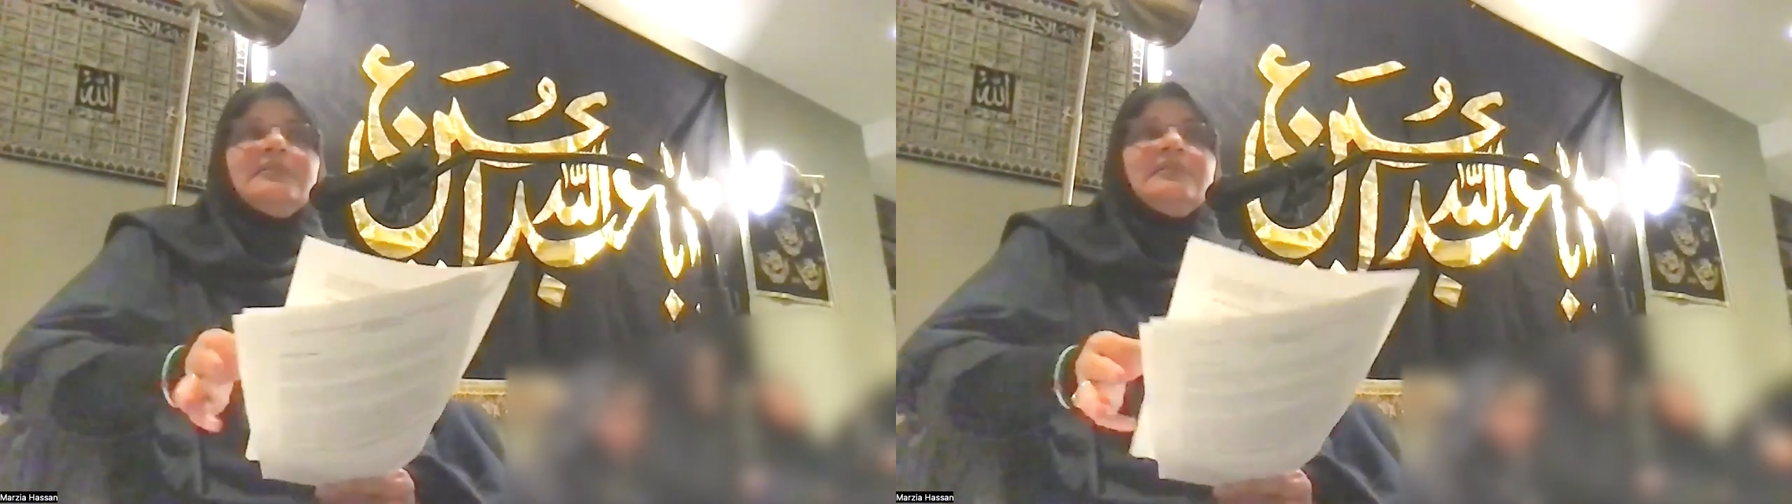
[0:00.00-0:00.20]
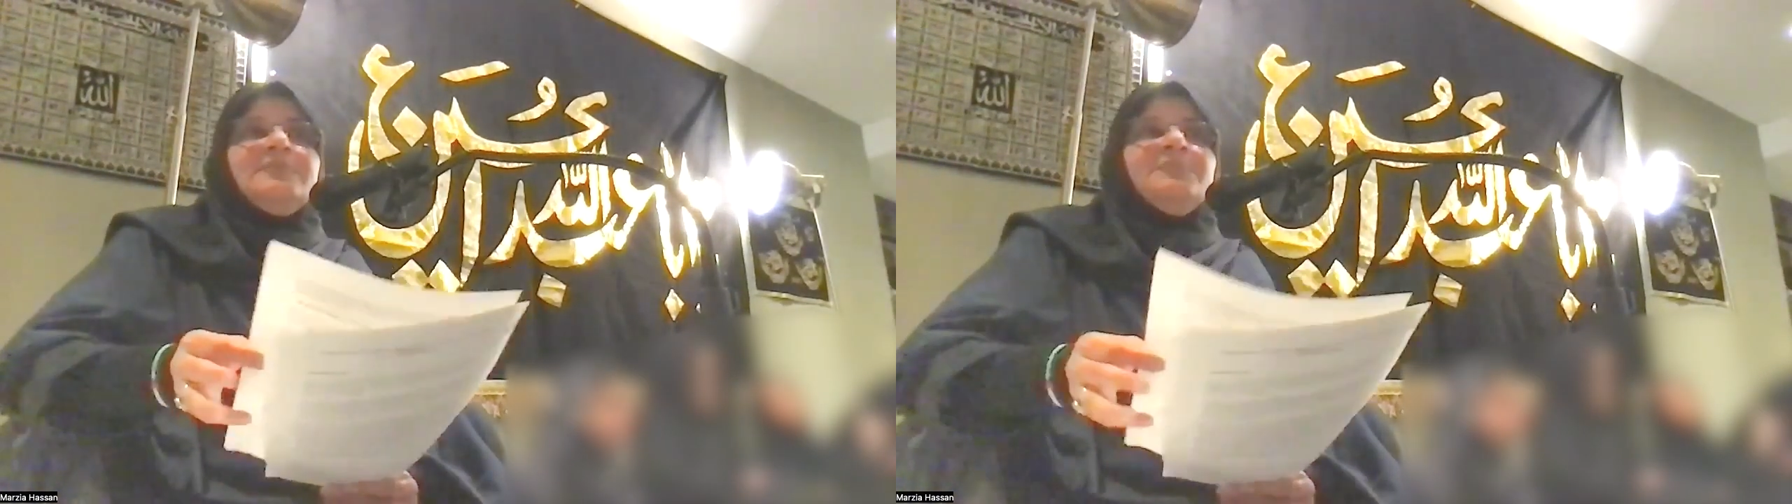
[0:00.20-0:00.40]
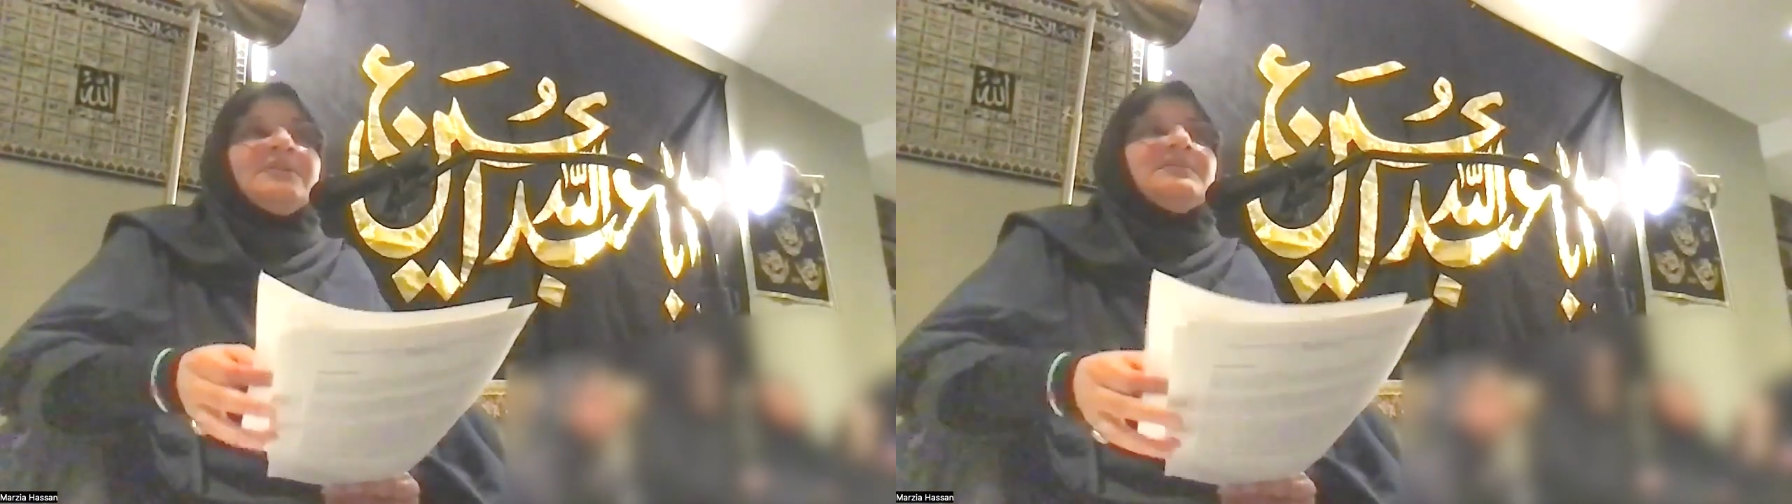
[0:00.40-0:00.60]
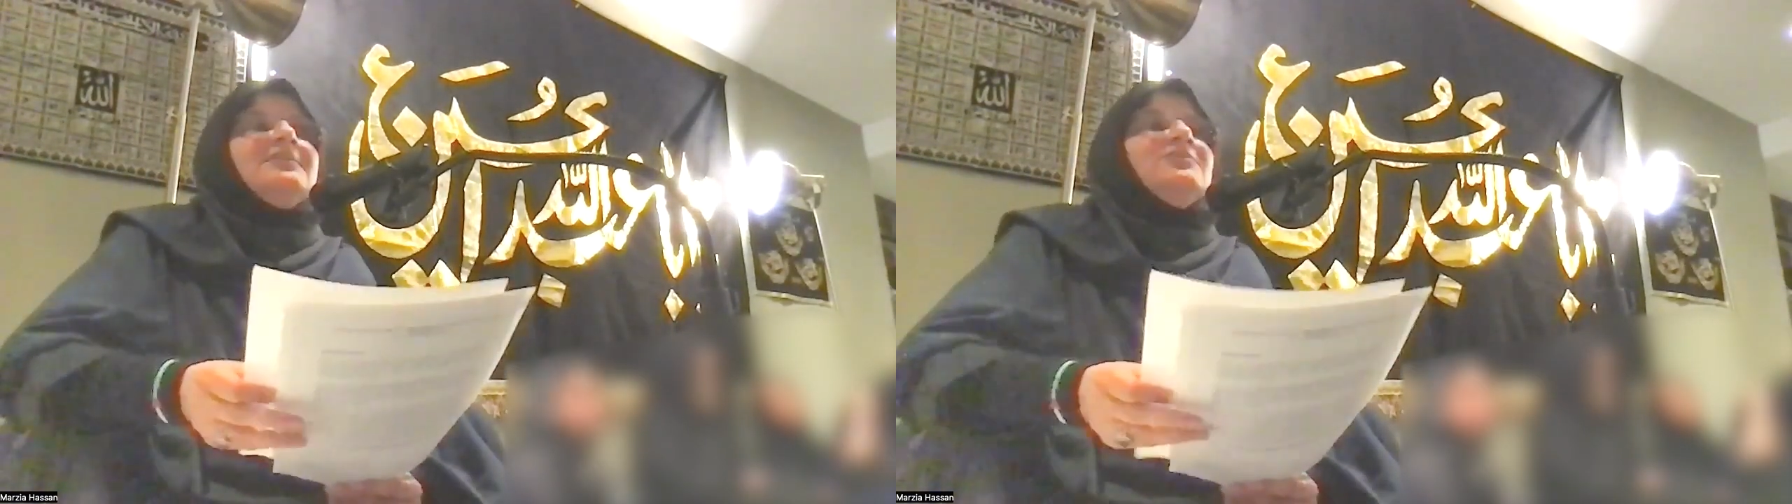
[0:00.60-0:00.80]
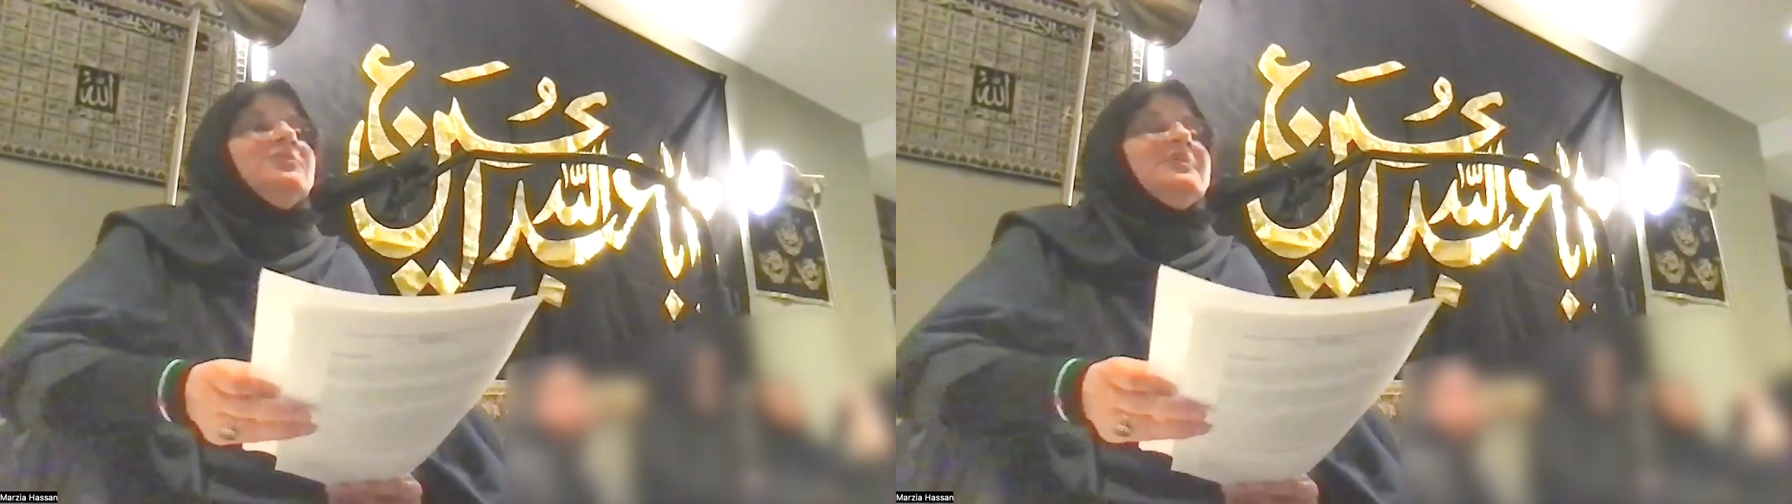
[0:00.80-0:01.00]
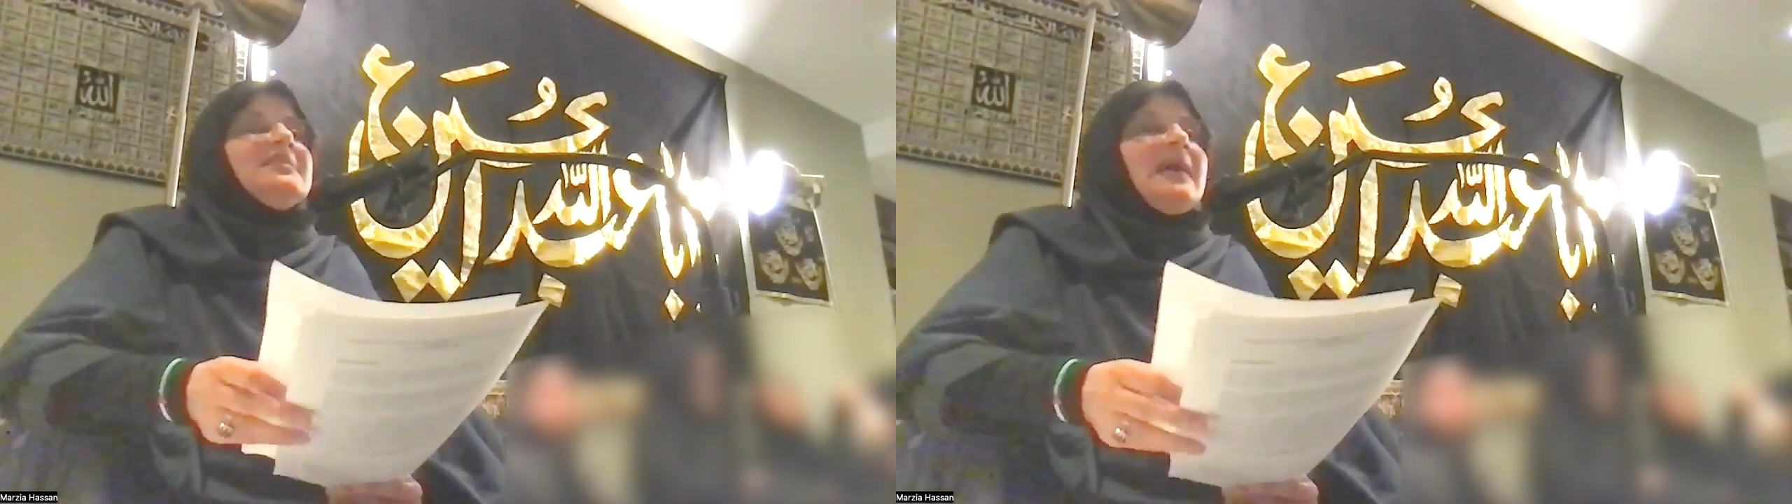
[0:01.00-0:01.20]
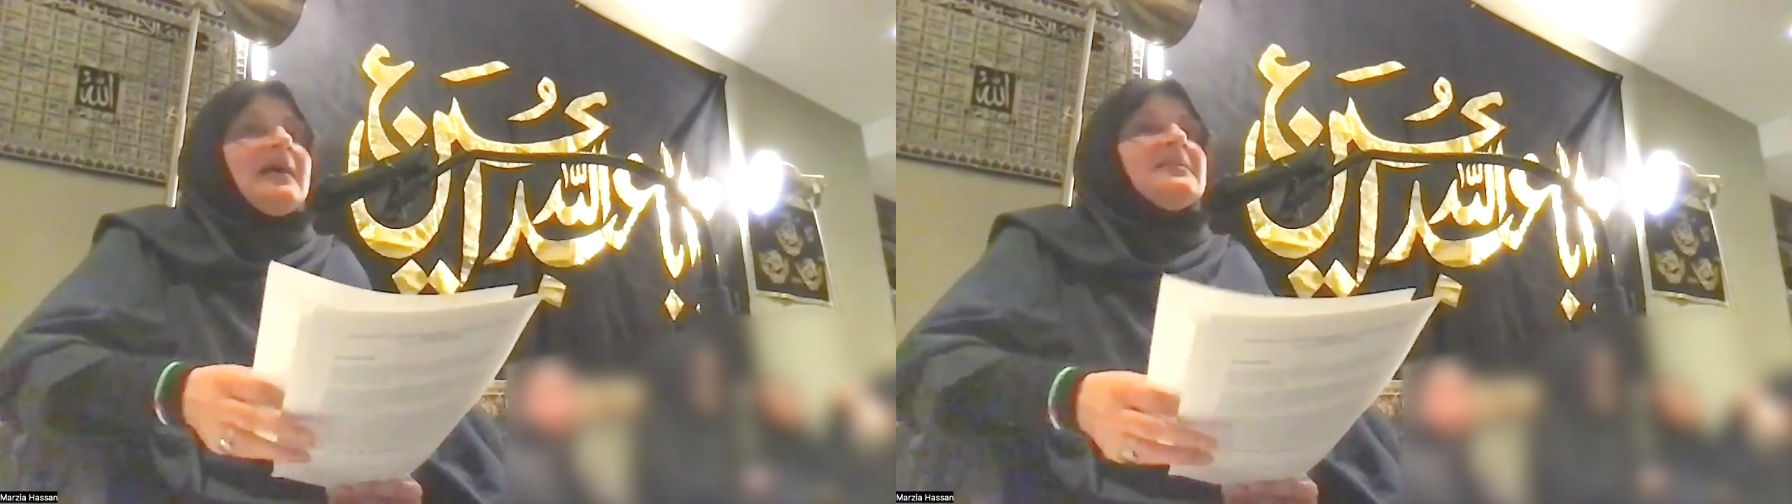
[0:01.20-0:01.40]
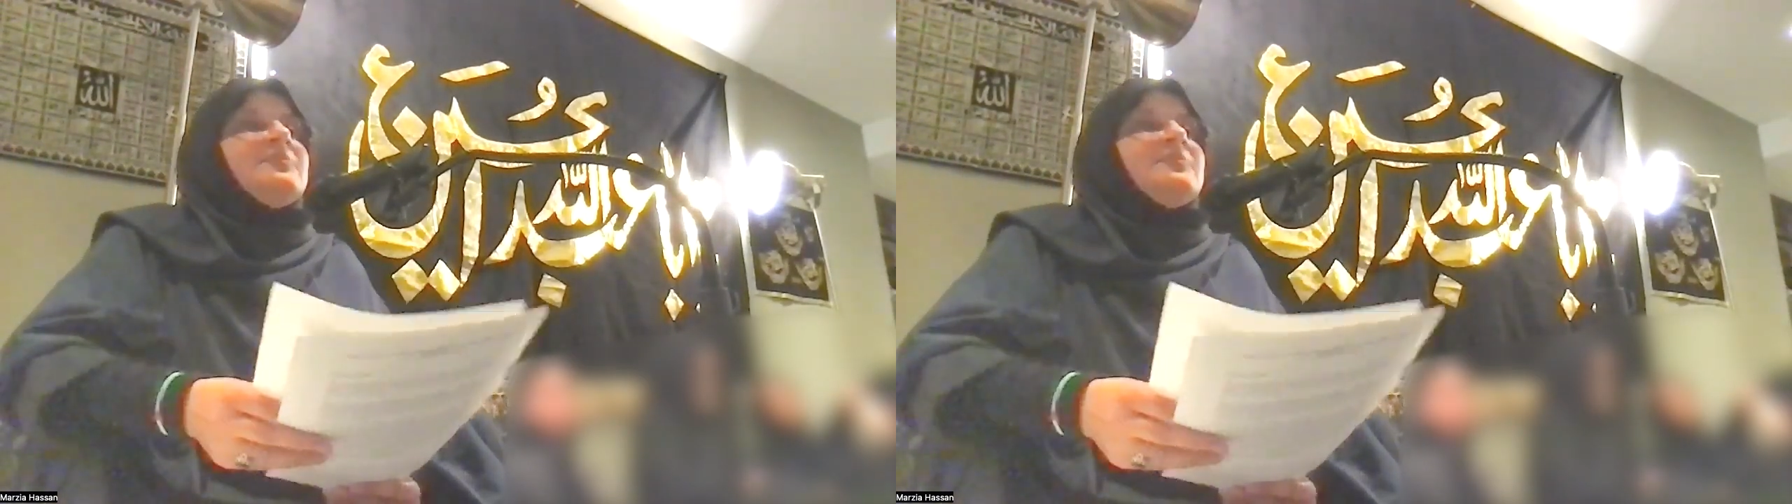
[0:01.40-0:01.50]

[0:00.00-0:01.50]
the person who is that